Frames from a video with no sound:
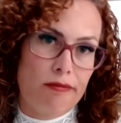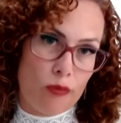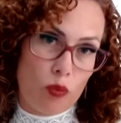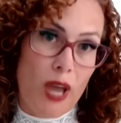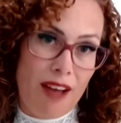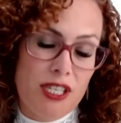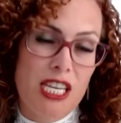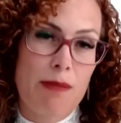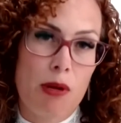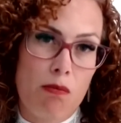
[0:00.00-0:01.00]
we have to
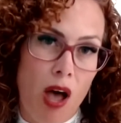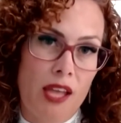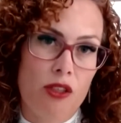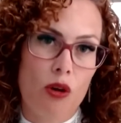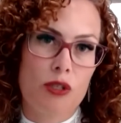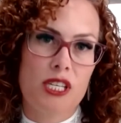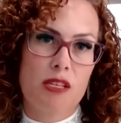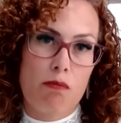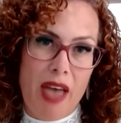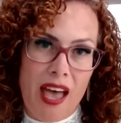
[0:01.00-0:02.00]
keep in mind, though, to
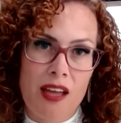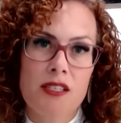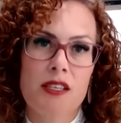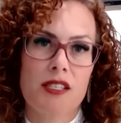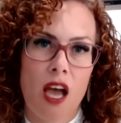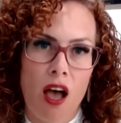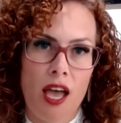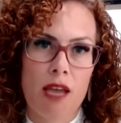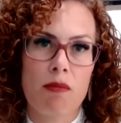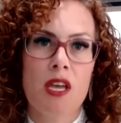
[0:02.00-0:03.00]
demand
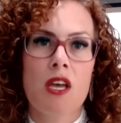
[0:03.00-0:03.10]
time